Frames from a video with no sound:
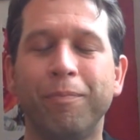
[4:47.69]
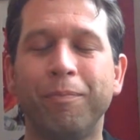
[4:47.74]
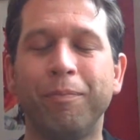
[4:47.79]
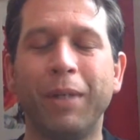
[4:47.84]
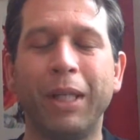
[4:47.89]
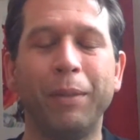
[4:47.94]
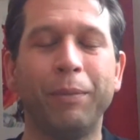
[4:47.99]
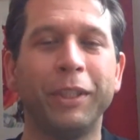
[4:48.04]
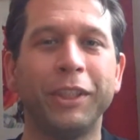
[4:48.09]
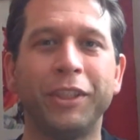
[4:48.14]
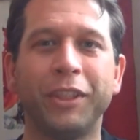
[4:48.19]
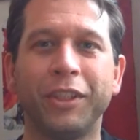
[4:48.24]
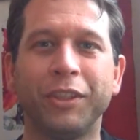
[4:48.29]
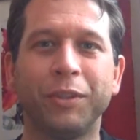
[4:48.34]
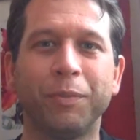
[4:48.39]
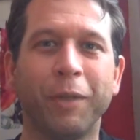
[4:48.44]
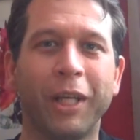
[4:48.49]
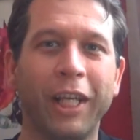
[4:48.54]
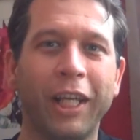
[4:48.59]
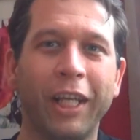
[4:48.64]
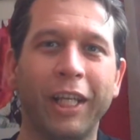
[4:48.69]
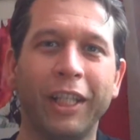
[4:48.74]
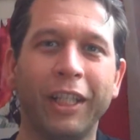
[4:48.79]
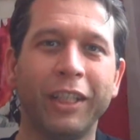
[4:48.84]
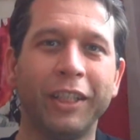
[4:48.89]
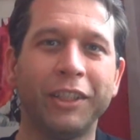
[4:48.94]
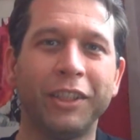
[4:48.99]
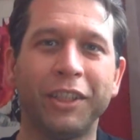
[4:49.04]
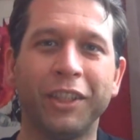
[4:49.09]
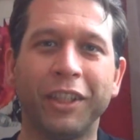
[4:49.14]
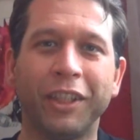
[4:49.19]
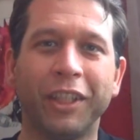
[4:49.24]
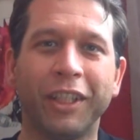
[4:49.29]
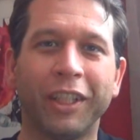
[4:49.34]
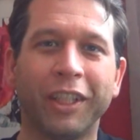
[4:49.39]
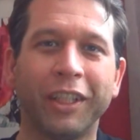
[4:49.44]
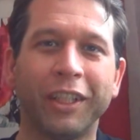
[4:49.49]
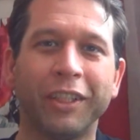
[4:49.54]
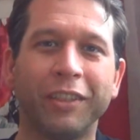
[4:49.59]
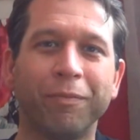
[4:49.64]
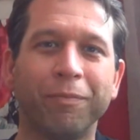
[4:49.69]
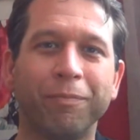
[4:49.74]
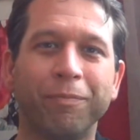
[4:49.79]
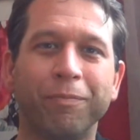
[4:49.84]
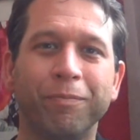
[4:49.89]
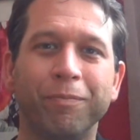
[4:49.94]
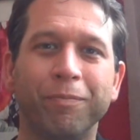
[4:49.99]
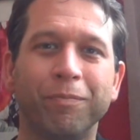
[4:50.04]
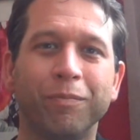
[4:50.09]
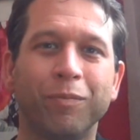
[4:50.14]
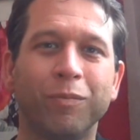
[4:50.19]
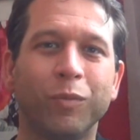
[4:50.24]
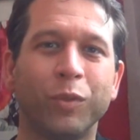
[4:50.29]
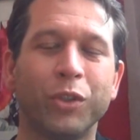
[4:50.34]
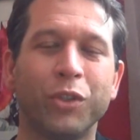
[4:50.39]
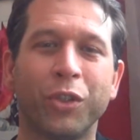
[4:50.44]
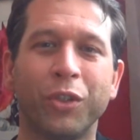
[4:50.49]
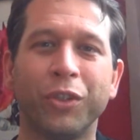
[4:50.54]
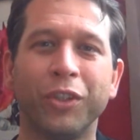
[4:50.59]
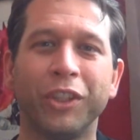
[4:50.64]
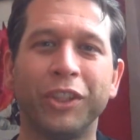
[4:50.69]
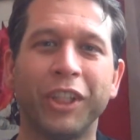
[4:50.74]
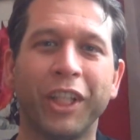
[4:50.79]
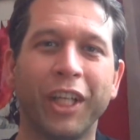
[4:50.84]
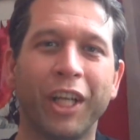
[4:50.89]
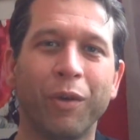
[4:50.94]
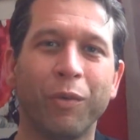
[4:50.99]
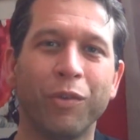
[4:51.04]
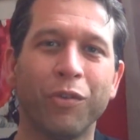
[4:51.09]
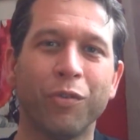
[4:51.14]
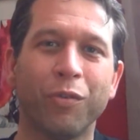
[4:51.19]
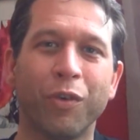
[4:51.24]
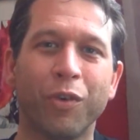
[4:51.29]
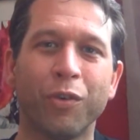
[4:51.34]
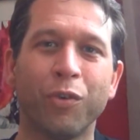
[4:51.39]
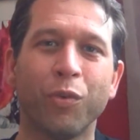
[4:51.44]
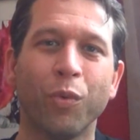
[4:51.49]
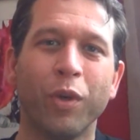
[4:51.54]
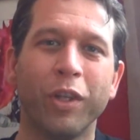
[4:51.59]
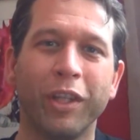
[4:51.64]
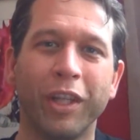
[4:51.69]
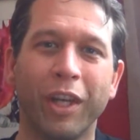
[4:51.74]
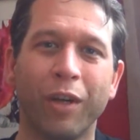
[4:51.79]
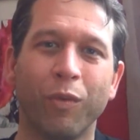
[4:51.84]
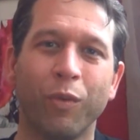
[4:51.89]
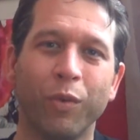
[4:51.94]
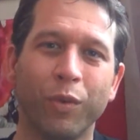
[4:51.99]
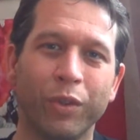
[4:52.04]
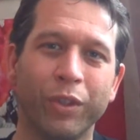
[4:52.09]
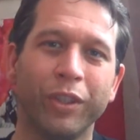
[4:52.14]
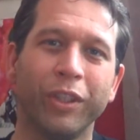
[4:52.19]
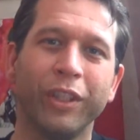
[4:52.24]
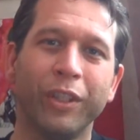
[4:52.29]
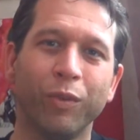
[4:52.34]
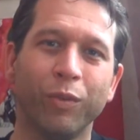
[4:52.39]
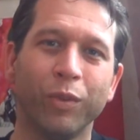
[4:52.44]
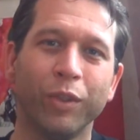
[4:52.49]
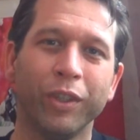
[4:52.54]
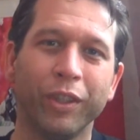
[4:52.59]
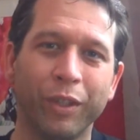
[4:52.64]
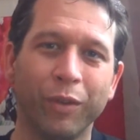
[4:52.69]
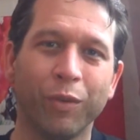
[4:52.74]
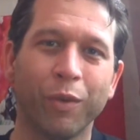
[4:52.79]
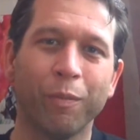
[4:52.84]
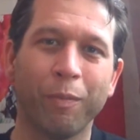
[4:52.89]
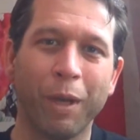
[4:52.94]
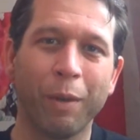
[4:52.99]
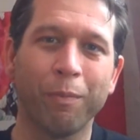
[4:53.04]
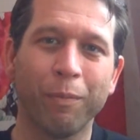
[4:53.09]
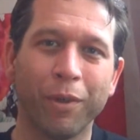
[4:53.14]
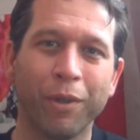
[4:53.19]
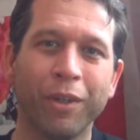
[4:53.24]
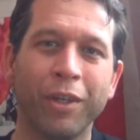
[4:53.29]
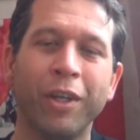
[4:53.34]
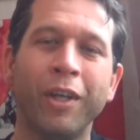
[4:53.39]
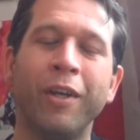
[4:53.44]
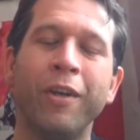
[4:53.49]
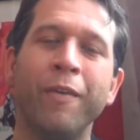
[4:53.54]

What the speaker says: maybe it's just my age. Return of the Jedi was the first one that I really, really remember,